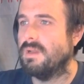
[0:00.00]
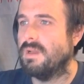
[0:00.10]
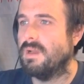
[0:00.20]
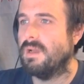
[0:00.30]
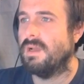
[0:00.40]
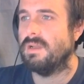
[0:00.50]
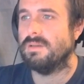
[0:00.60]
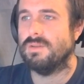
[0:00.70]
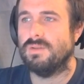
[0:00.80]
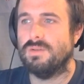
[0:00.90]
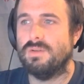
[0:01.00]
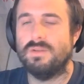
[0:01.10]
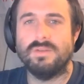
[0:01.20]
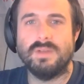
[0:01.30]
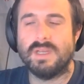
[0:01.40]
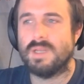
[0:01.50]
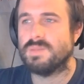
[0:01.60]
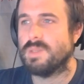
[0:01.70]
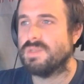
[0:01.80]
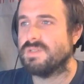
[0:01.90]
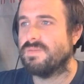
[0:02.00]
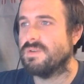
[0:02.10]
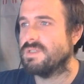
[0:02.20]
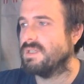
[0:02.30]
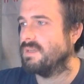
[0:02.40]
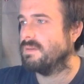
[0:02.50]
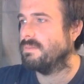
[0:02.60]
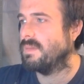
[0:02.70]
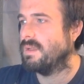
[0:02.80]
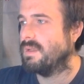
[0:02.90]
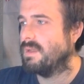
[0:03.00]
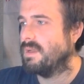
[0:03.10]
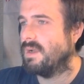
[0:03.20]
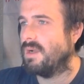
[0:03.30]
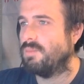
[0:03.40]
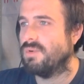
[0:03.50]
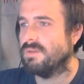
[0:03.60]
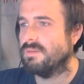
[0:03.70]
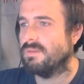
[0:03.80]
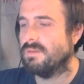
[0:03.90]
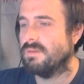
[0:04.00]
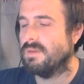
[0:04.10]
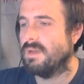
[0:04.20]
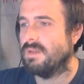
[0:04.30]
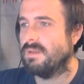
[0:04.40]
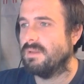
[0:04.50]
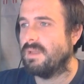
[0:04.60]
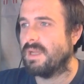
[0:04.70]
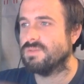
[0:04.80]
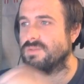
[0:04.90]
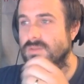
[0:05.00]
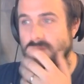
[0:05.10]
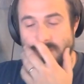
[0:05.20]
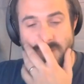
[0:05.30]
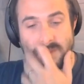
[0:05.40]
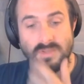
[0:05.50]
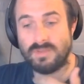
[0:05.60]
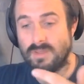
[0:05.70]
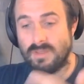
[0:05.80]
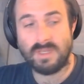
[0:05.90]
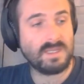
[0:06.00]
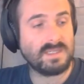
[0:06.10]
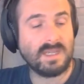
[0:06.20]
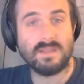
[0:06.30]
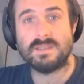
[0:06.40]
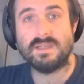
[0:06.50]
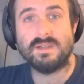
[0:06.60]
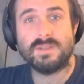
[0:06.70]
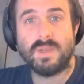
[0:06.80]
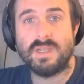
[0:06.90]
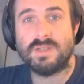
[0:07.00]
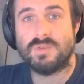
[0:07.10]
on Google, it comes up as a first hit. I'll put the link is on the sales page where you